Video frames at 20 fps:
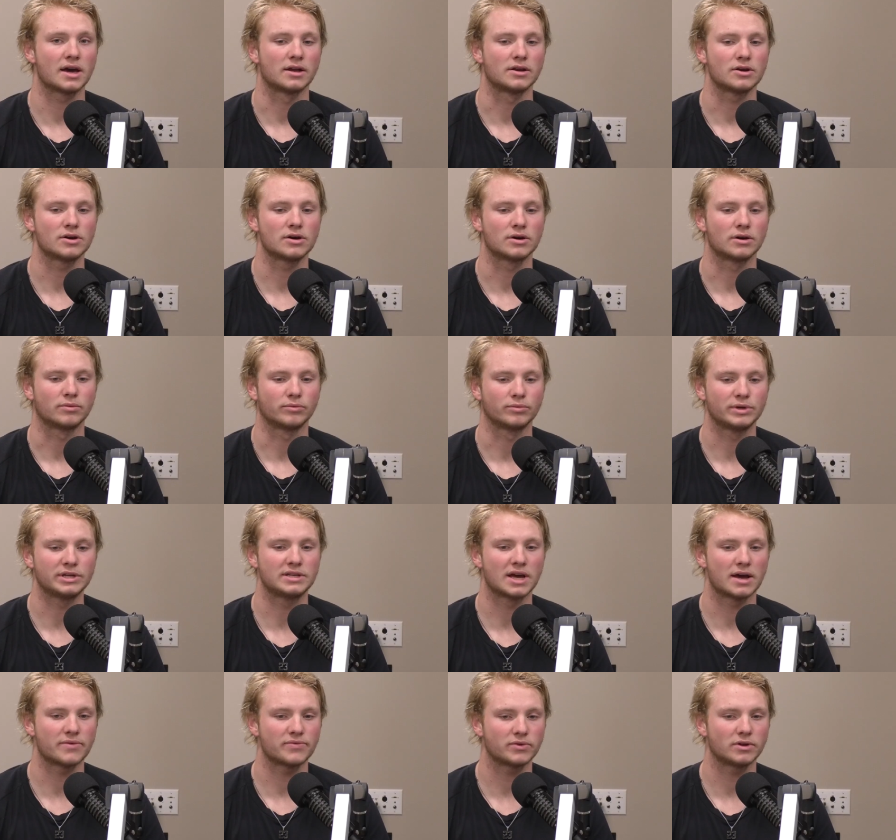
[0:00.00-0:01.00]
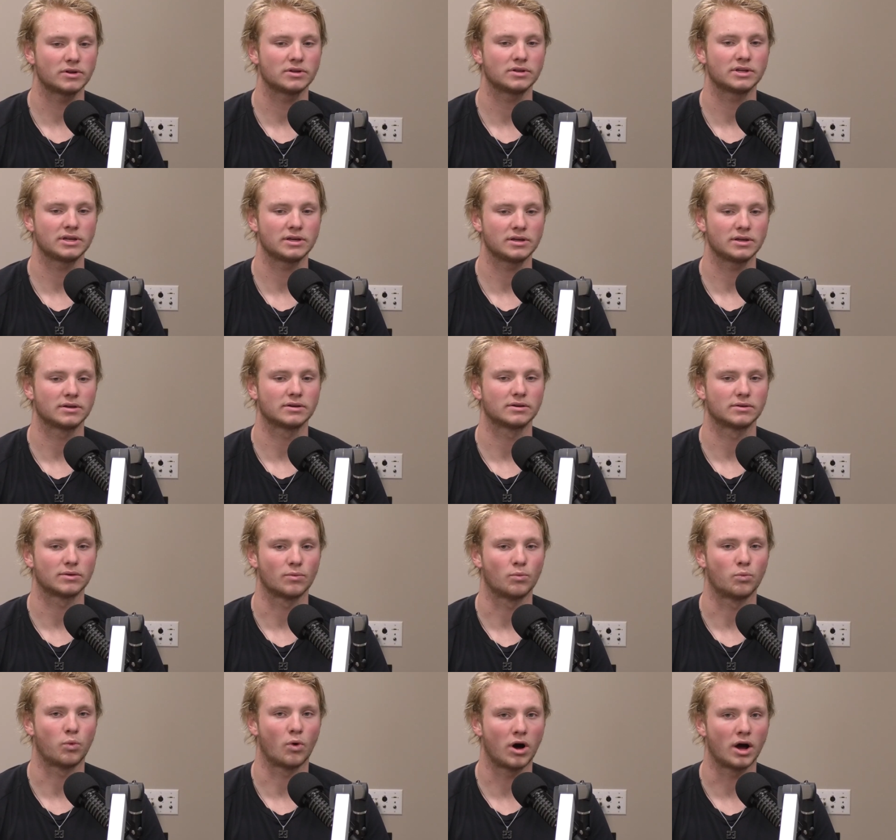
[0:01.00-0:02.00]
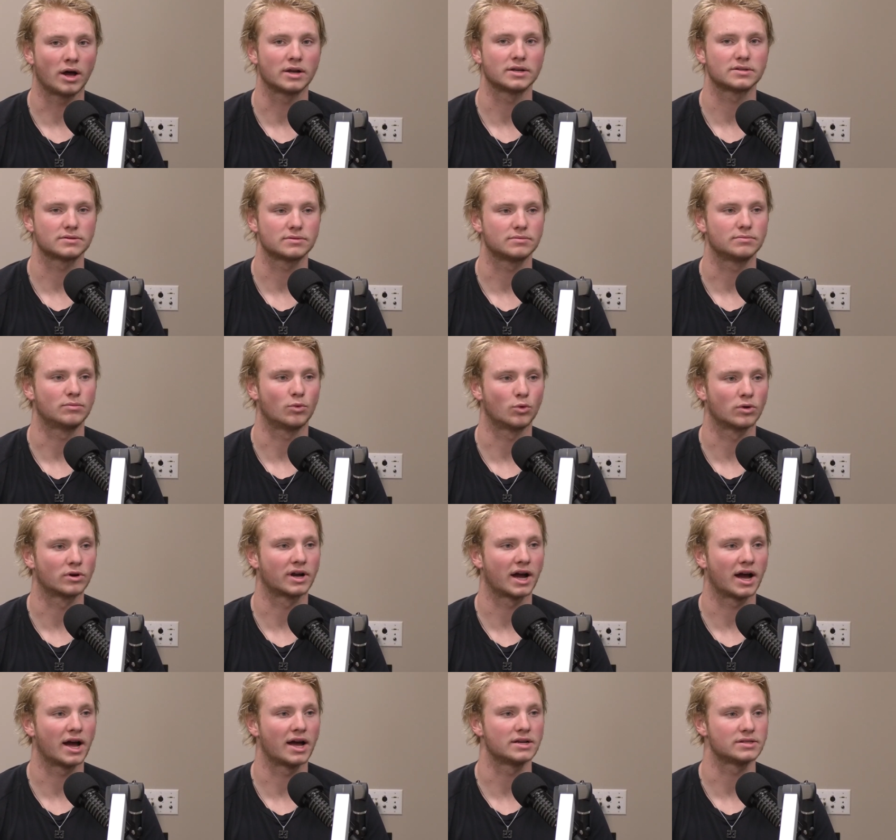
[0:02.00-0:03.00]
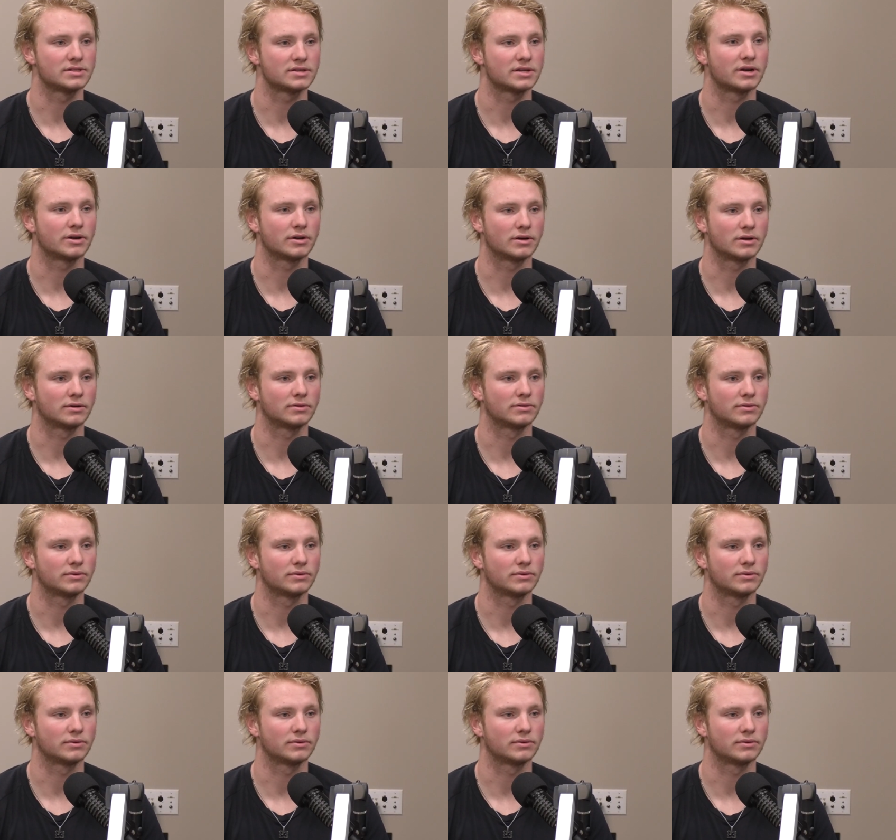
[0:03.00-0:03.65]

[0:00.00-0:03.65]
no, we definitely want more guys that are